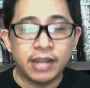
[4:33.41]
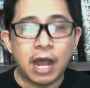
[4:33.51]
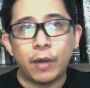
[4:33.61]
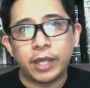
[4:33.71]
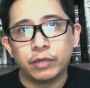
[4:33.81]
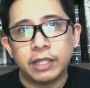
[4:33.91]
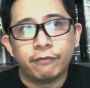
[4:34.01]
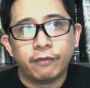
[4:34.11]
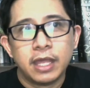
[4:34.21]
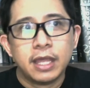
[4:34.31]
Now I could
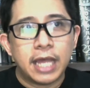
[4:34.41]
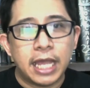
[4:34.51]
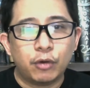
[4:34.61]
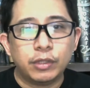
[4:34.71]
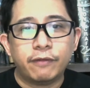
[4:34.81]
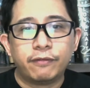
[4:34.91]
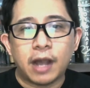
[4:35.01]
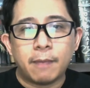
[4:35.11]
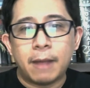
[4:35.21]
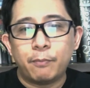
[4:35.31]
have
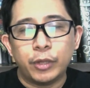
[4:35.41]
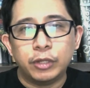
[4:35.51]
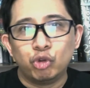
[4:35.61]
come up with